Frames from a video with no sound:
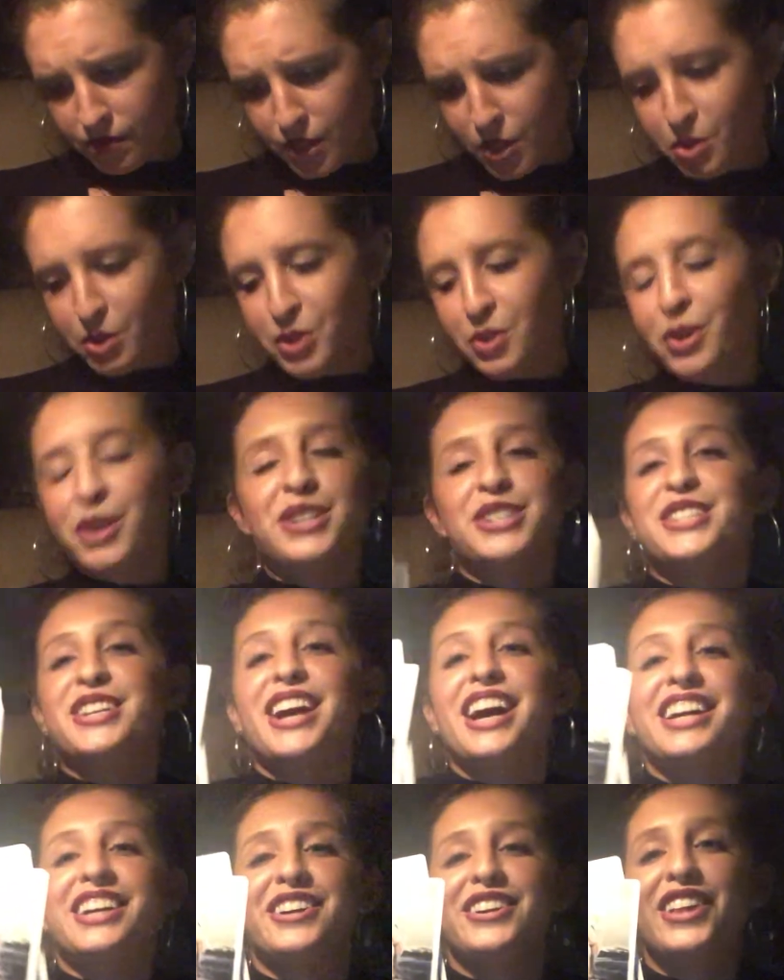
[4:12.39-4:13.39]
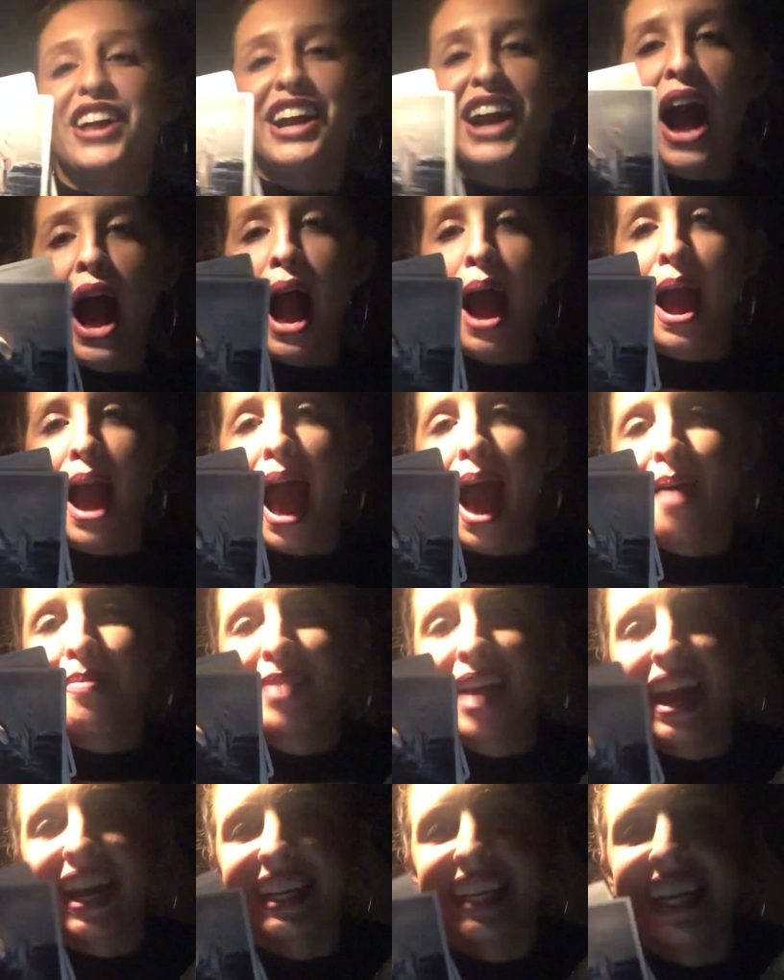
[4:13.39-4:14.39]
Two swords. Yeah, you're like, I
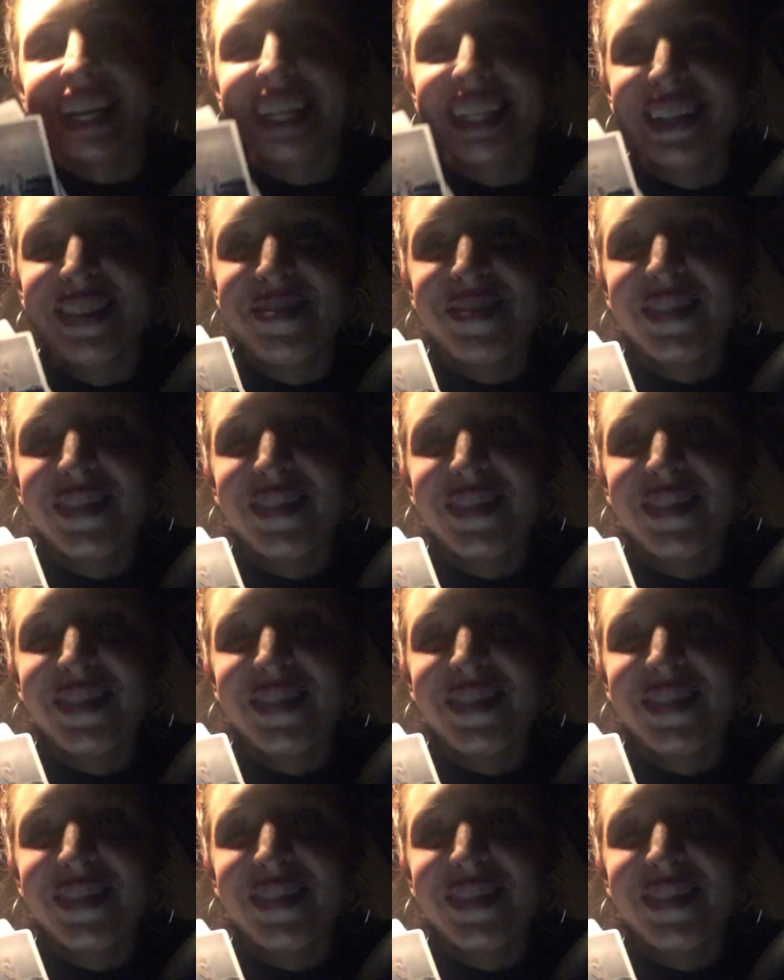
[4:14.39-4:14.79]
I'm not getting